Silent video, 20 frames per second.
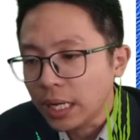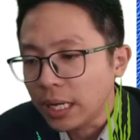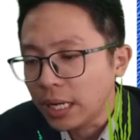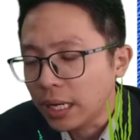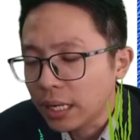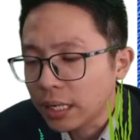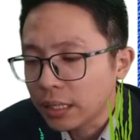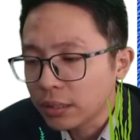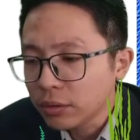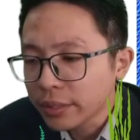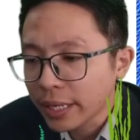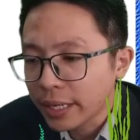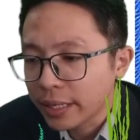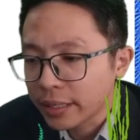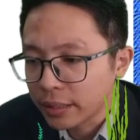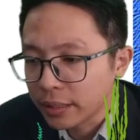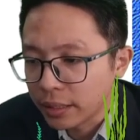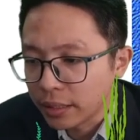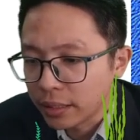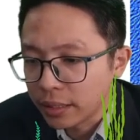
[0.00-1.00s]

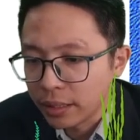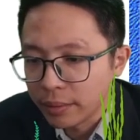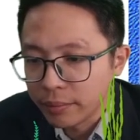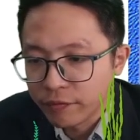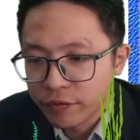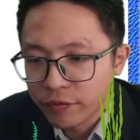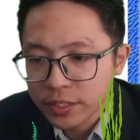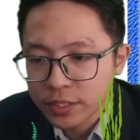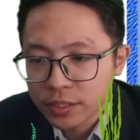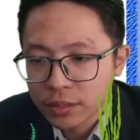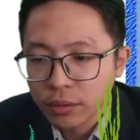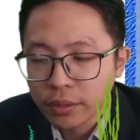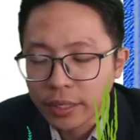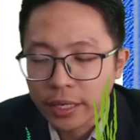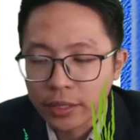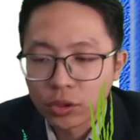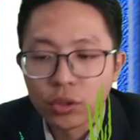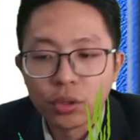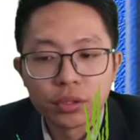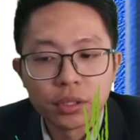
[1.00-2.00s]
First look
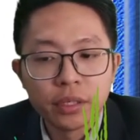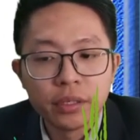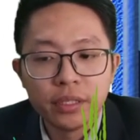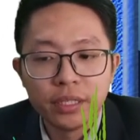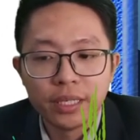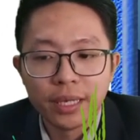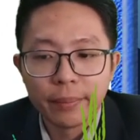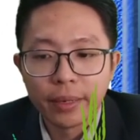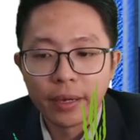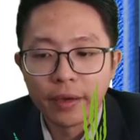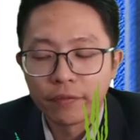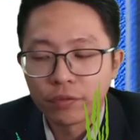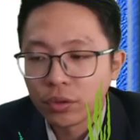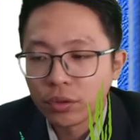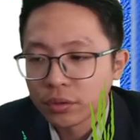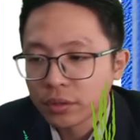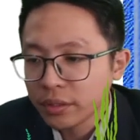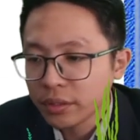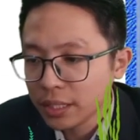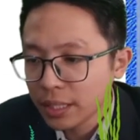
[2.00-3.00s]
at total EMF.
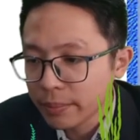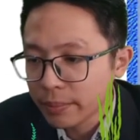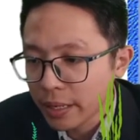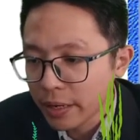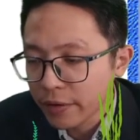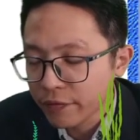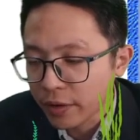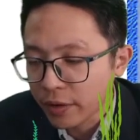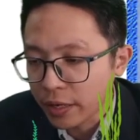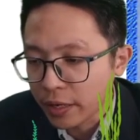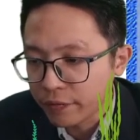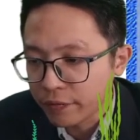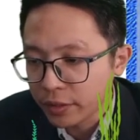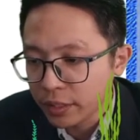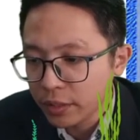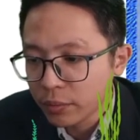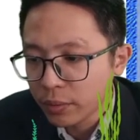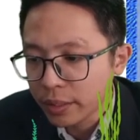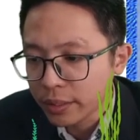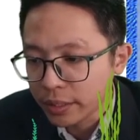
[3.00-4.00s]
Total EMF, I have
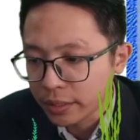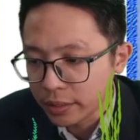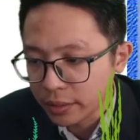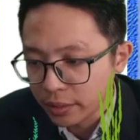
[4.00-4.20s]
E1 and